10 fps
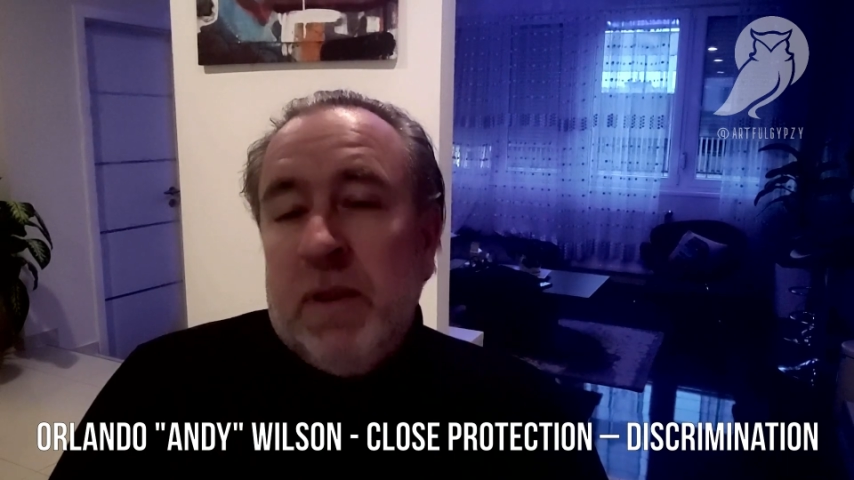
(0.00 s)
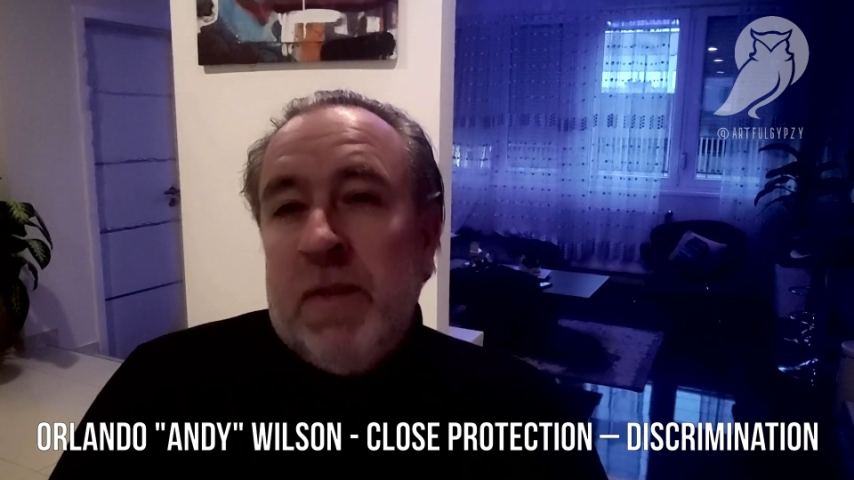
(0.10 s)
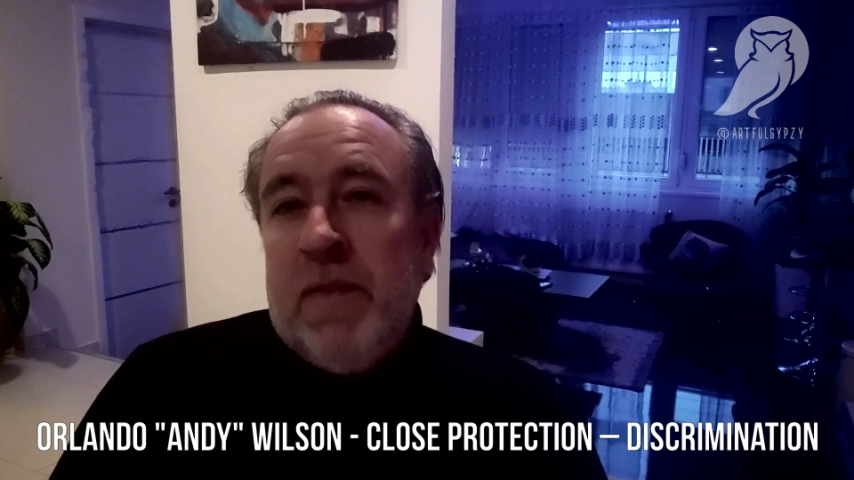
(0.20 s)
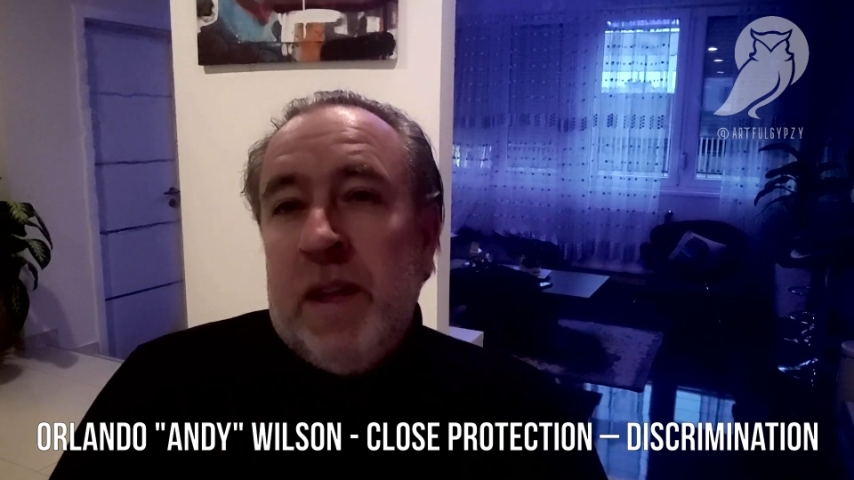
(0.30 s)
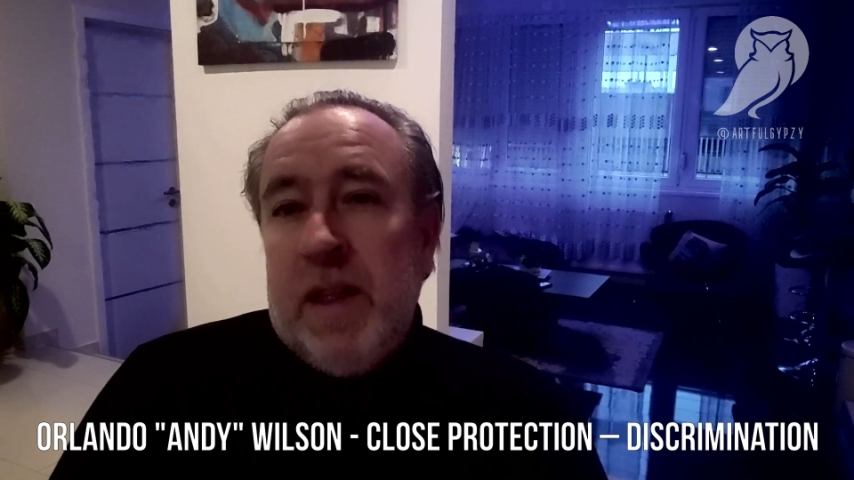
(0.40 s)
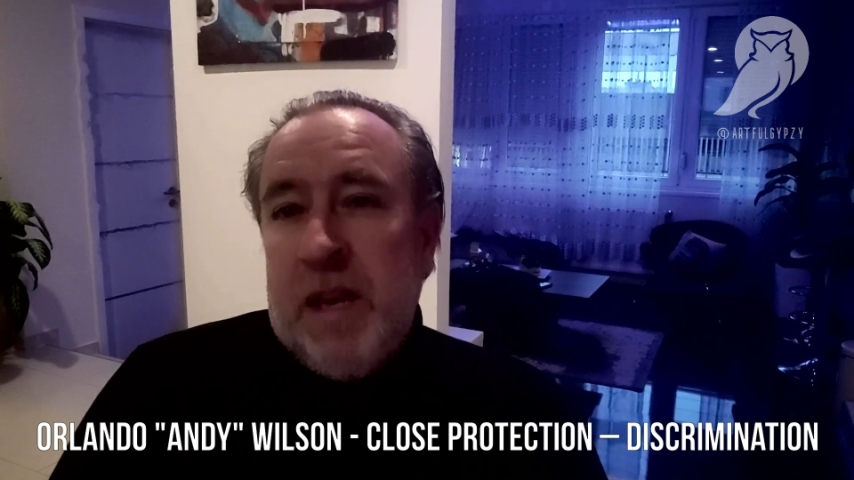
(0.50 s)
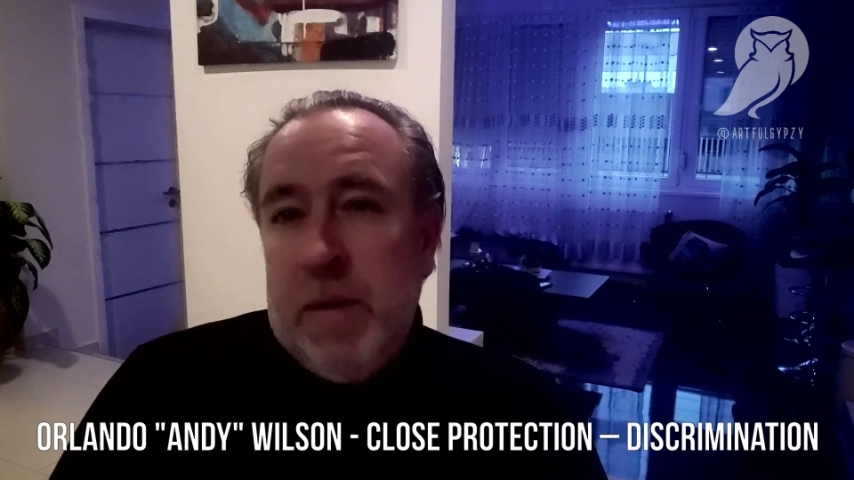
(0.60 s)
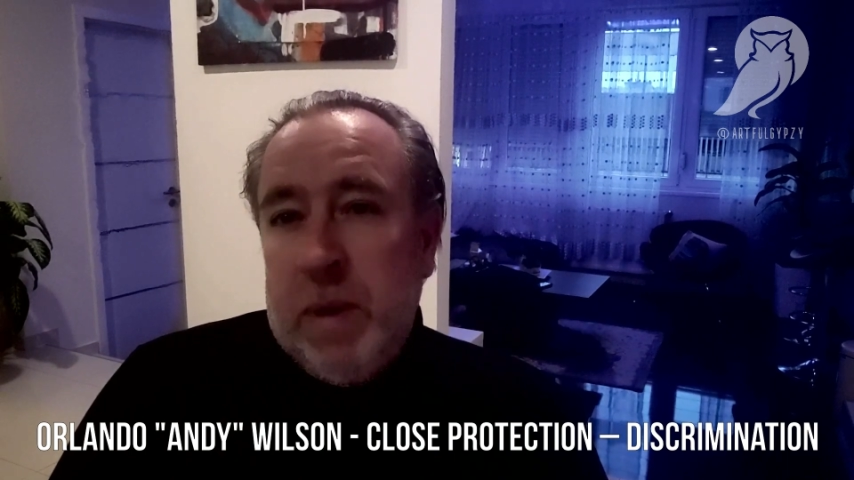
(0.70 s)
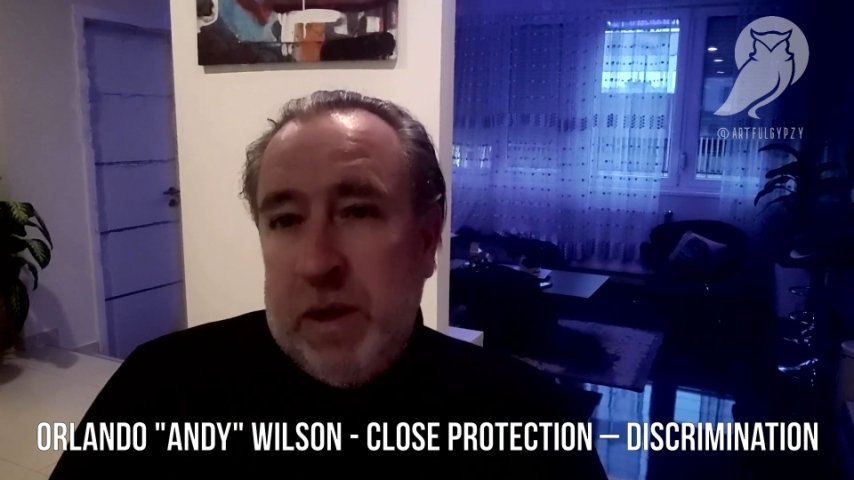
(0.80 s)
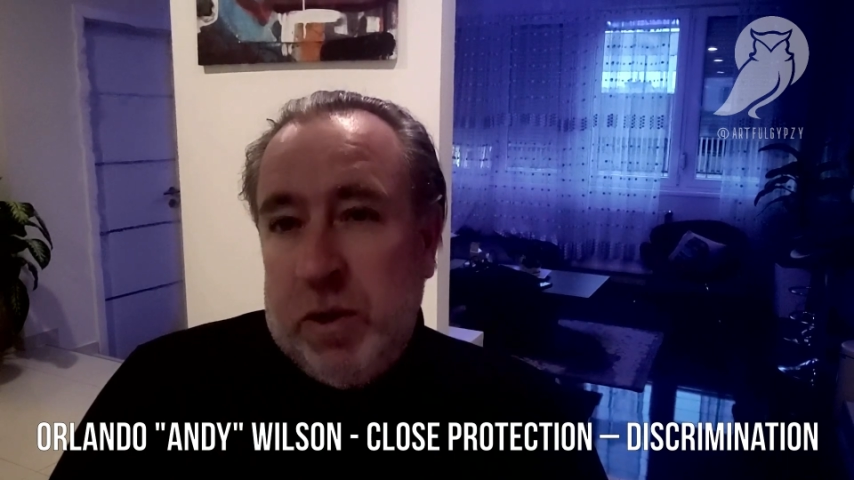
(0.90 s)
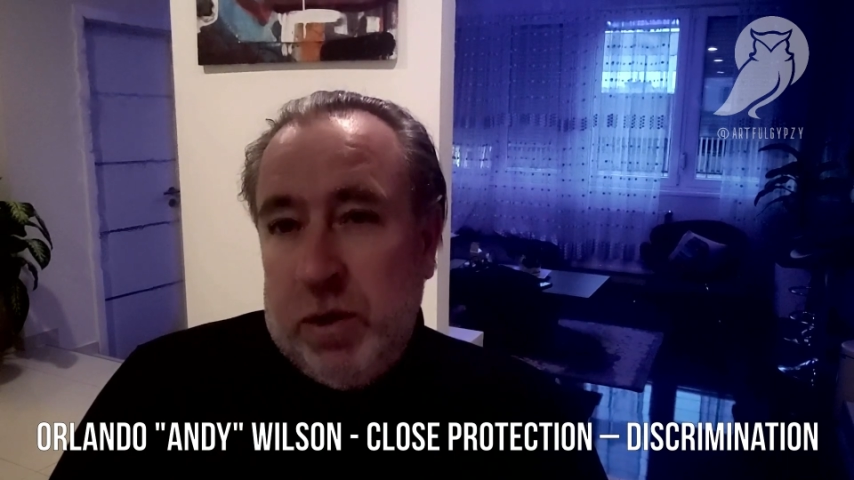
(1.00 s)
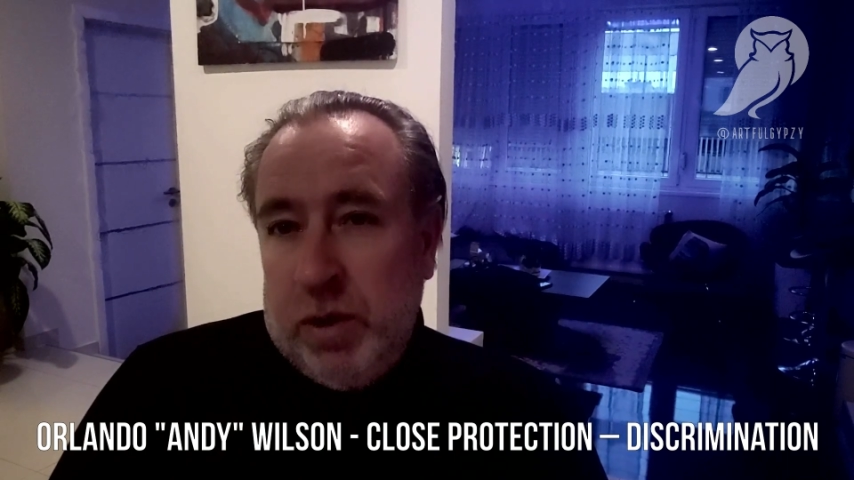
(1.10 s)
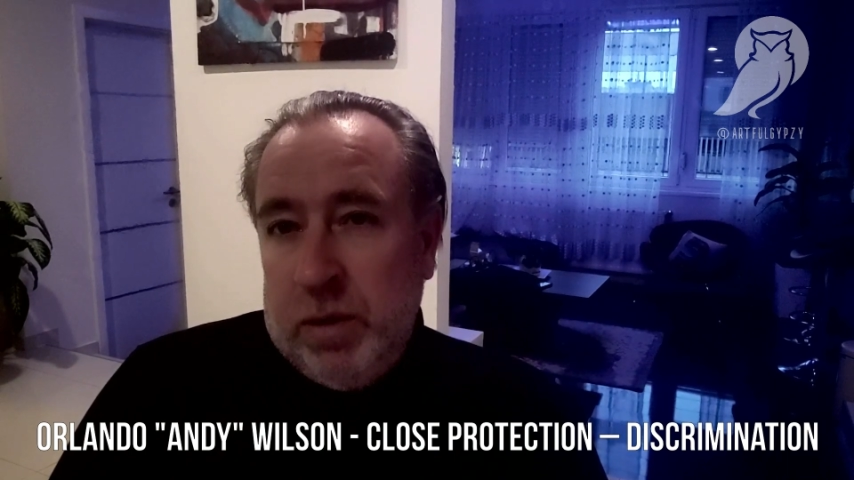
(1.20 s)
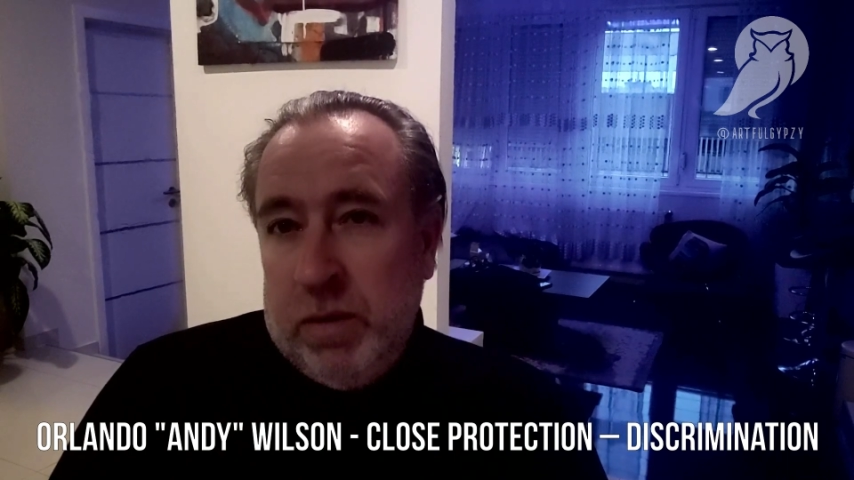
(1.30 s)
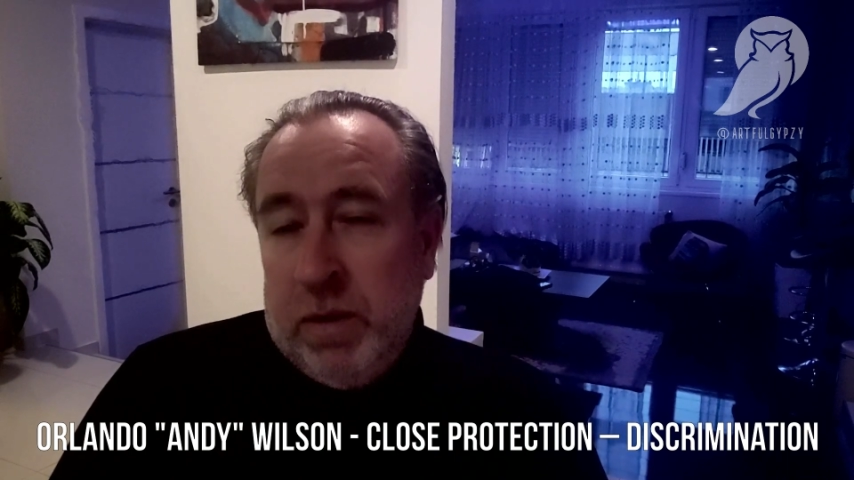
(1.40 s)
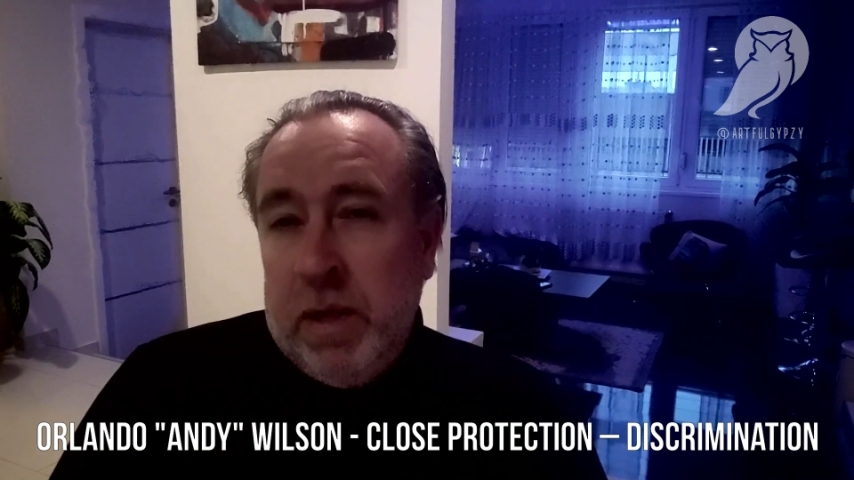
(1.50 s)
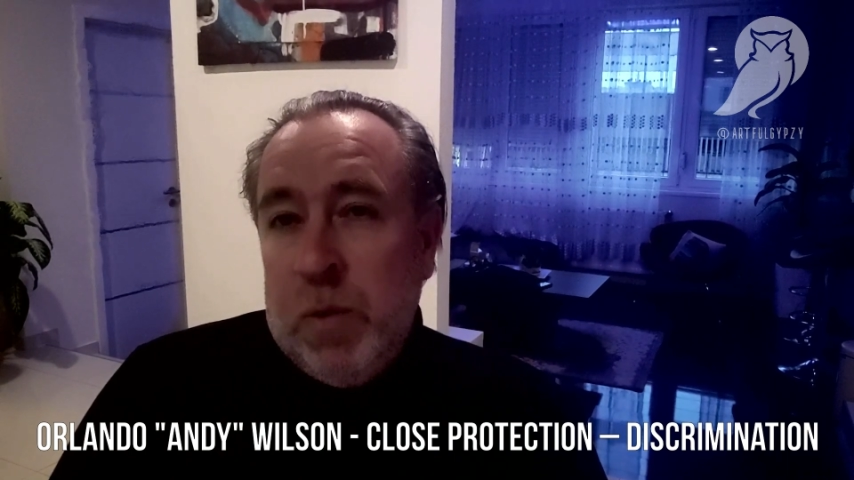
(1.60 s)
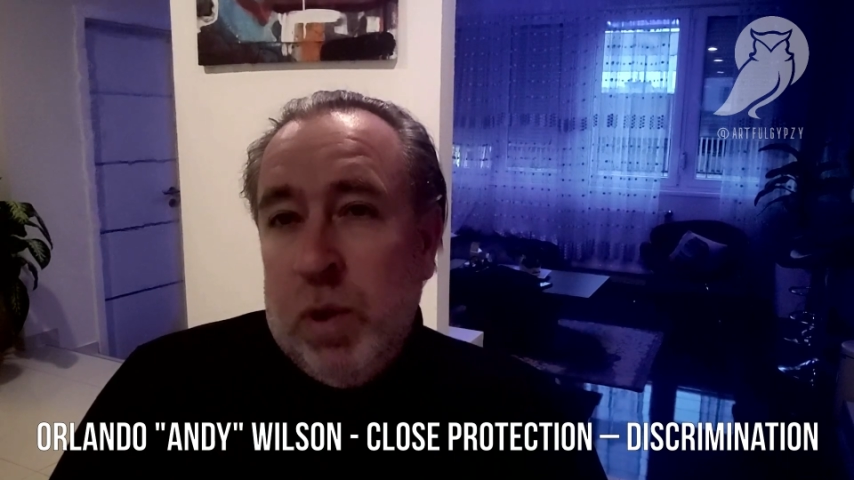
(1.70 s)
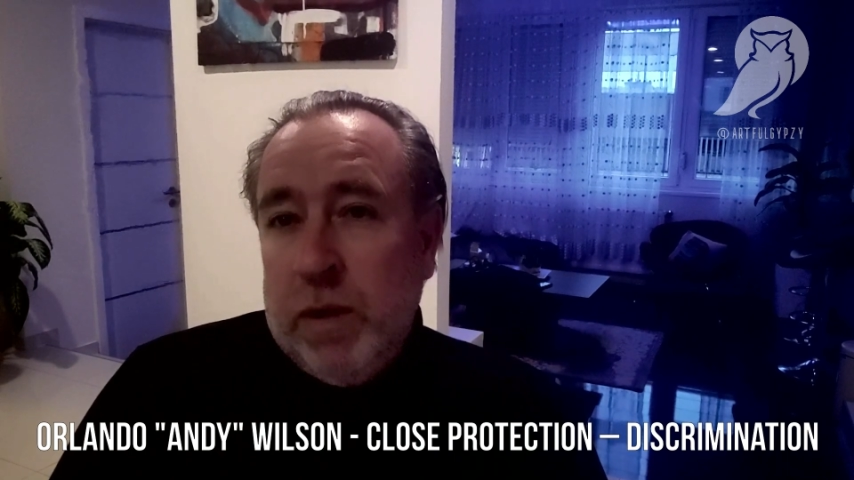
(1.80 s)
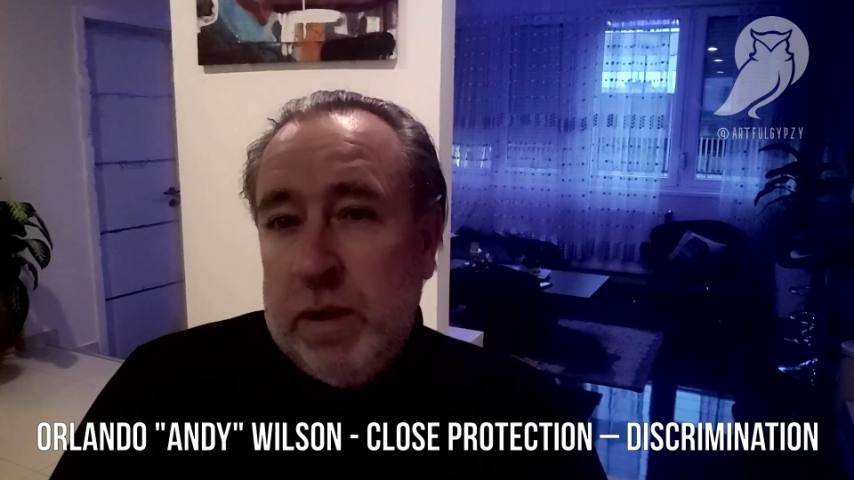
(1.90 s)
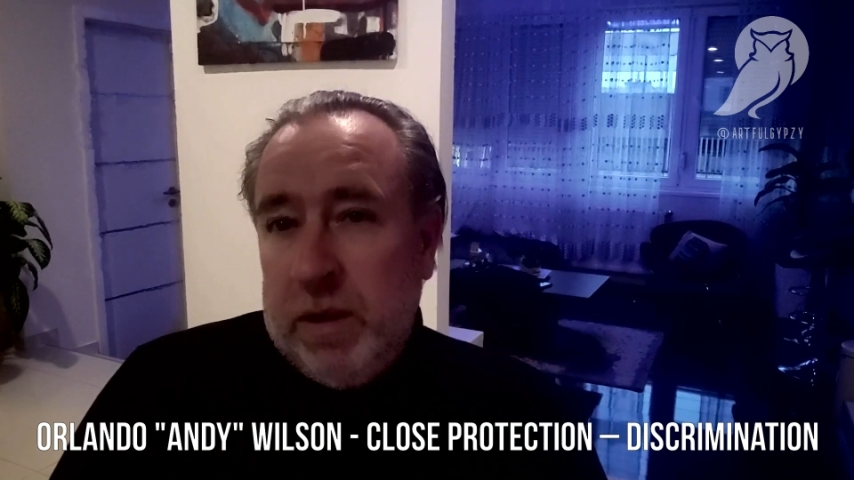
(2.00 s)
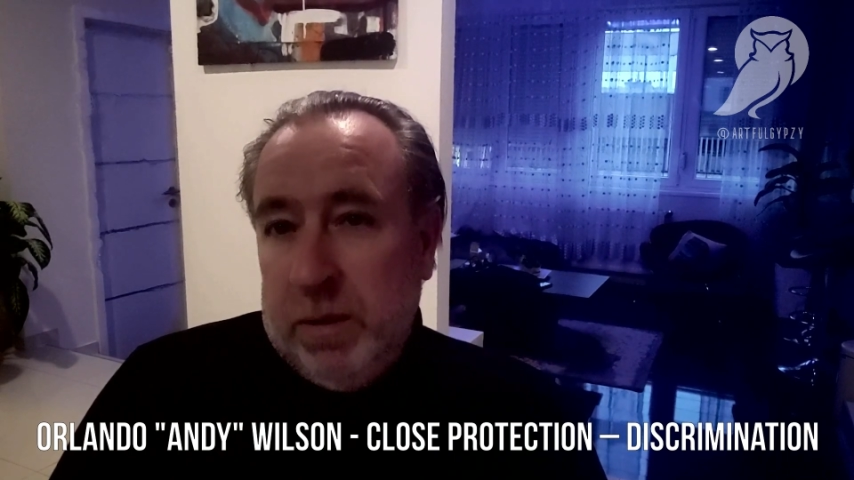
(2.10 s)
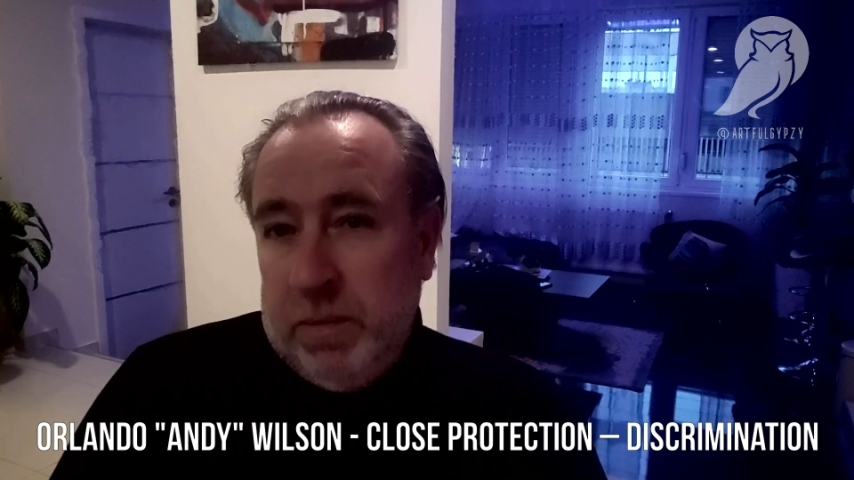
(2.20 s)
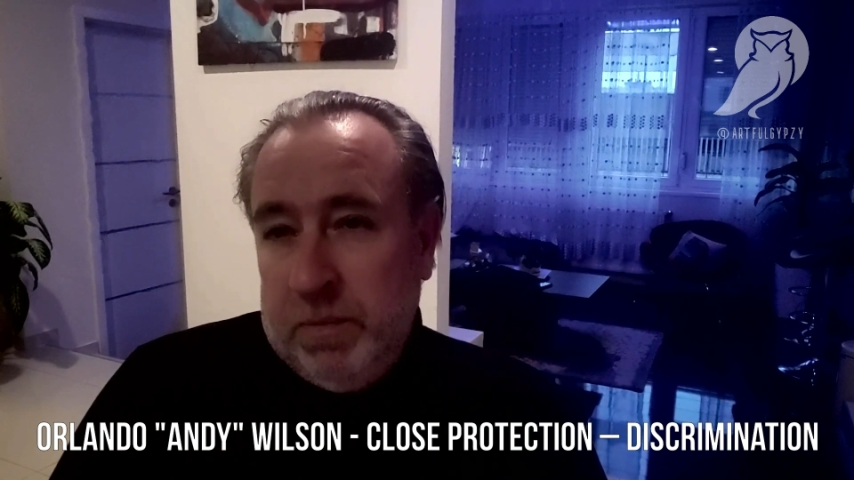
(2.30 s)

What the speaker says: to fit the image that they wanted.